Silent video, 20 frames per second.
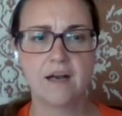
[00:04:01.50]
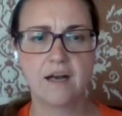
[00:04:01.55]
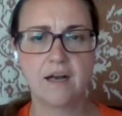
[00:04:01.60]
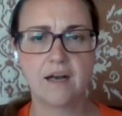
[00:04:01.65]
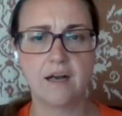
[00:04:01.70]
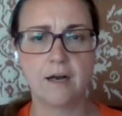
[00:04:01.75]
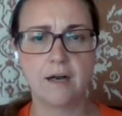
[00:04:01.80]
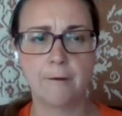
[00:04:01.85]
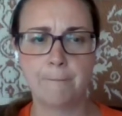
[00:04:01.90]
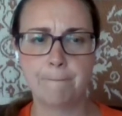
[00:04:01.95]

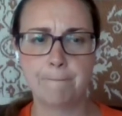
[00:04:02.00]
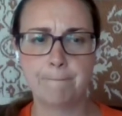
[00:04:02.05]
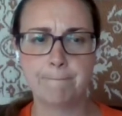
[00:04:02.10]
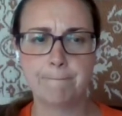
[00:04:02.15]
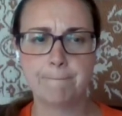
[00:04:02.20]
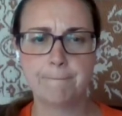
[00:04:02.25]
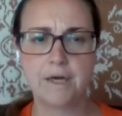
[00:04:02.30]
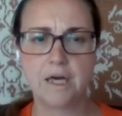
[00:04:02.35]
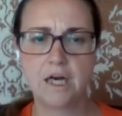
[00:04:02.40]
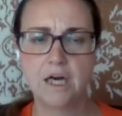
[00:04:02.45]

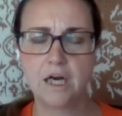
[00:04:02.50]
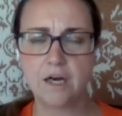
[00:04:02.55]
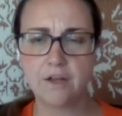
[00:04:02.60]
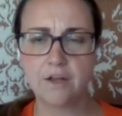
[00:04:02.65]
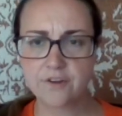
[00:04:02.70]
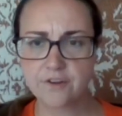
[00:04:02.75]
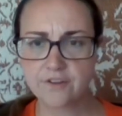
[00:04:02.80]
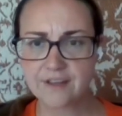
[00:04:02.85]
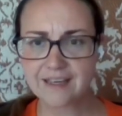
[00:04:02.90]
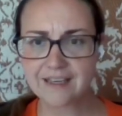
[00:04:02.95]
Um,
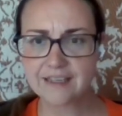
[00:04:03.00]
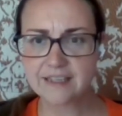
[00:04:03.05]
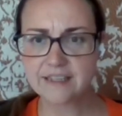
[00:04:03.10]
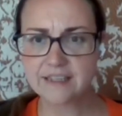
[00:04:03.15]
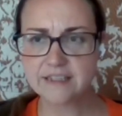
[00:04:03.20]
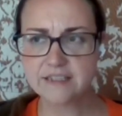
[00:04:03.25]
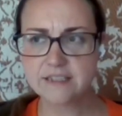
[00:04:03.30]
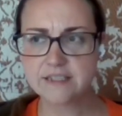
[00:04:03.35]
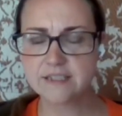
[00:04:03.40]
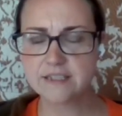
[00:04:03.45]
other thing on the
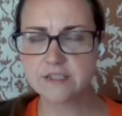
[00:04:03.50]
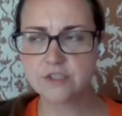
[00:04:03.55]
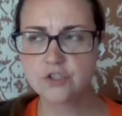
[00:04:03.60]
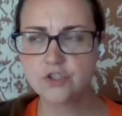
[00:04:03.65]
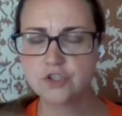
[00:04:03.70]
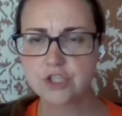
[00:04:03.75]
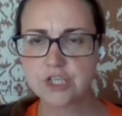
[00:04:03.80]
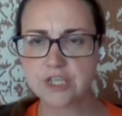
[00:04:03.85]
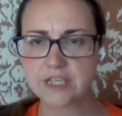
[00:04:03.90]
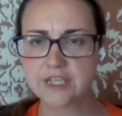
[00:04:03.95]
list is
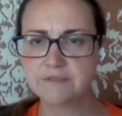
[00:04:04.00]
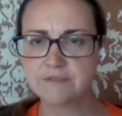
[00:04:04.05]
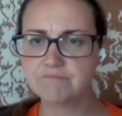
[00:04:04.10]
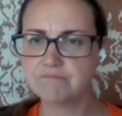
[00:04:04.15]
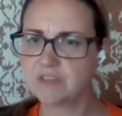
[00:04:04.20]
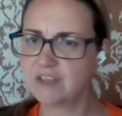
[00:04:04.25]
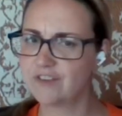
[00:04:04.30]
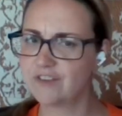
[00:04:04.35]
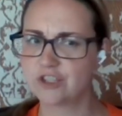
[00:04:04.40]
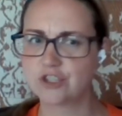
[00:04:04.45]
chicken
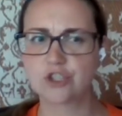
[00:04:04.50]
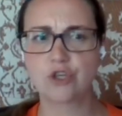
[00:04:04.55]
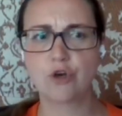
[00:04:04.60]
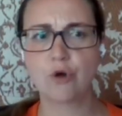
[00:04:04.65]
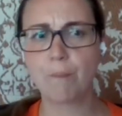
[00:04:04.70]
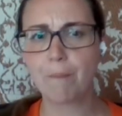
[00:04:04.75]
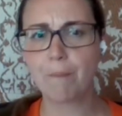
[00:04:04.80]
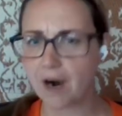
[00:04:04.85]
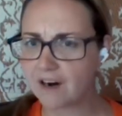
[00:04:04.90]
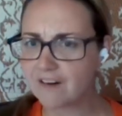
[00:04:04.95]
liver. So
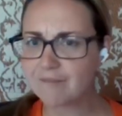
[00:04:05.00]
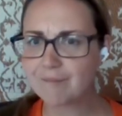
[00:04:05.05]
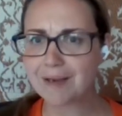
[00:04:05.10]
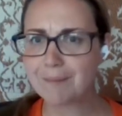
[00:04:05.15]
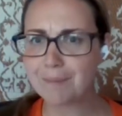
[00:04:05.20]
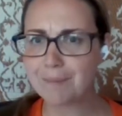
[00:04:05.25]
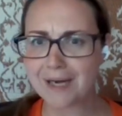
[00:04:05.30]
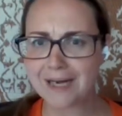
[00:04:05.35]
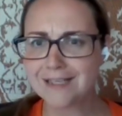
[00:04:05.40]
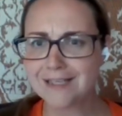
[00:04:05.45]
part of my
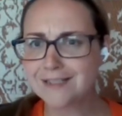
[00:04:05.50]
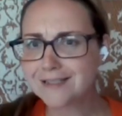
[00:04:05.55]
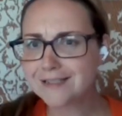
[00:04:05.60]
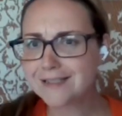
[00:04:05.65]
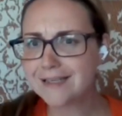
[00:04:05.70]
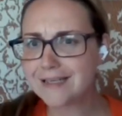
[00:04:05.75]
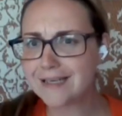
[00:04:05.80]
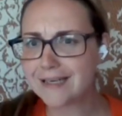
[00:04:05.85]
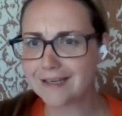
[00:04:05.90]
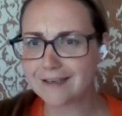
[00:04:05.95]

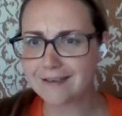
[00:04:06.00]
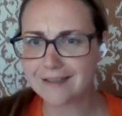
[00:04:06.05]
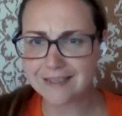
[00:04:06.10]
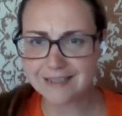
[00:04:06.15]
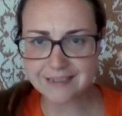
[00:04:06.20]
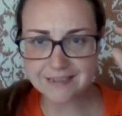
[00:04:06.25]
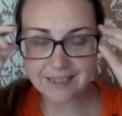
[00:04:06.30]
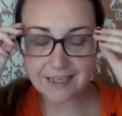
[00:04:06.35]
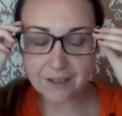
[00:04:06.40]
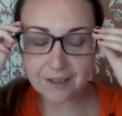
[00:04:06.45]
pescatarian
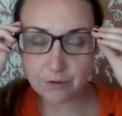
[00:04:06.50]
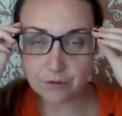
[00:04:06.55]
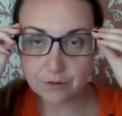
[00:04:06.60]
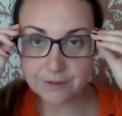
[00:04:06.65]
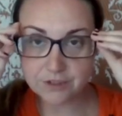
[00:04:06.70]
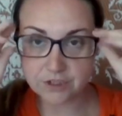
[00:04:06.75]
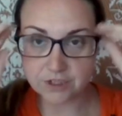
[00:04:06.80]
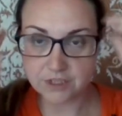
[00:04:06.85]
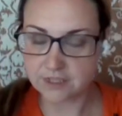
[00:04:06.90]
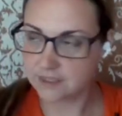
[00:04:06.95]
diet will be
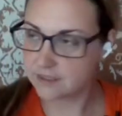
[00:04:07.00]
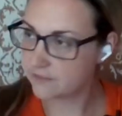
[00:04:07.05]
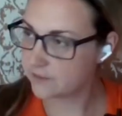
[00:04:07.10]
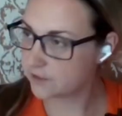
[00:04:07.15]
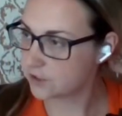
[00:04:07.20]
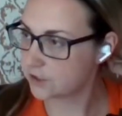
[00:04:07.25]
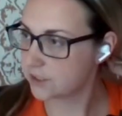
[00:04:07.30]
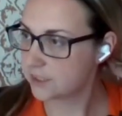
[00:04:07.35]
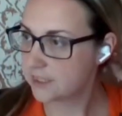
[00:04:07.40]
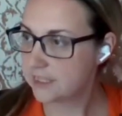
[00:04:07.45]
chicken livers.
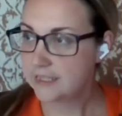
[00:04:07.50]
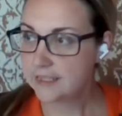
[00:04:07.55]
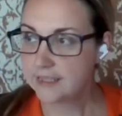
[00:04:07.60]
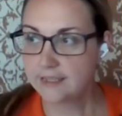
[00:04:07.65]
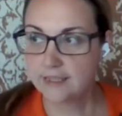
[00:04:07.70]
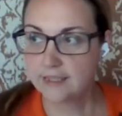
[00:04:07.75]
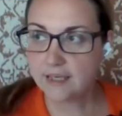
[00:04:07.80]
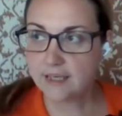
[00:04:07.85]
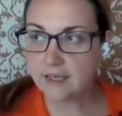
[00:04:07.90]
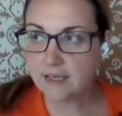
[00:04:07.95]

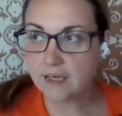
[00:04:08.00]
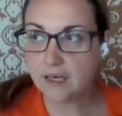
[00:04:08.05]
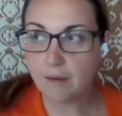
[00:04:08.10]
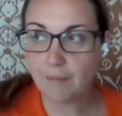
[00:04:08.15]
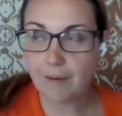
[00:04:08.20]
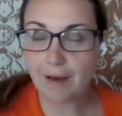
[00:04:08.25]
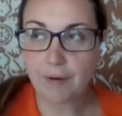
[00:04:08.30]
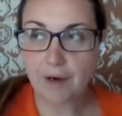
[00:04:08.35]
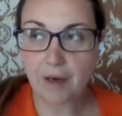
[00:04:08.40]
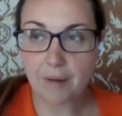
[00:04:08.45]
Um, I'll
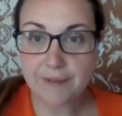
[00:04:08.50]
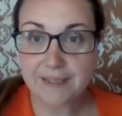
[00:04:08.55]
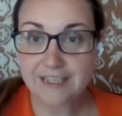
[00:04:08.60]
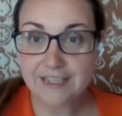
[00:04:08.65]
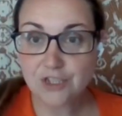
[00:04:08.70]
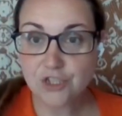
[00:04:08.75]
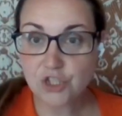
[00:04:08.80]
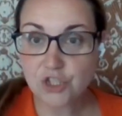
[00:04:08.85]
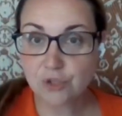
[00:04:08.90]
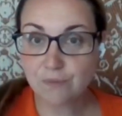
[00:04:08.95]
probably
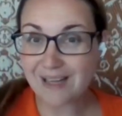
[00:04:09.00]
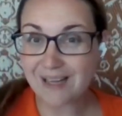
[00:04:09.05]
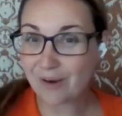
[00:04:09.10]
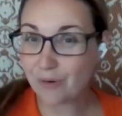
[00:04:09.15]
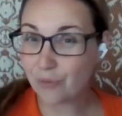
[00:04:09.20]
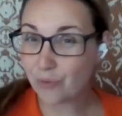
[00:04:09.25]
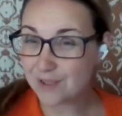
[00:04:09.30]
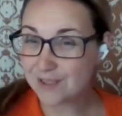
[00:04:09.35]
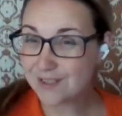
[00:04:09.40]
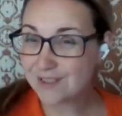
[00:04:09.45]
consume that
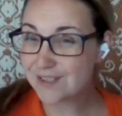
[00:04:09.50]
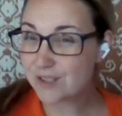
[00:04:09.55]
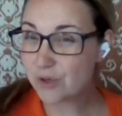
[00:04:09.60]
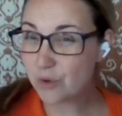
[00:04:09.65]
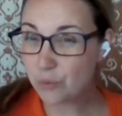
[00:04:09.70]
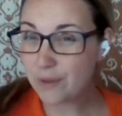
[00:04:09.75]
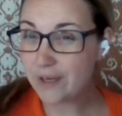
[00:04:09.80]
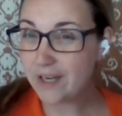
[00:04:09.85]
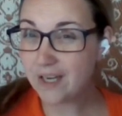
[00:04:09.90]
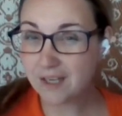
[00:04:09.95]
once a
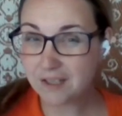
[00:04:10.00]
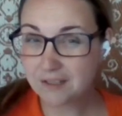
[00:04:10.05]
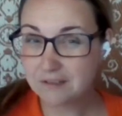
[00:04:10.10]
week.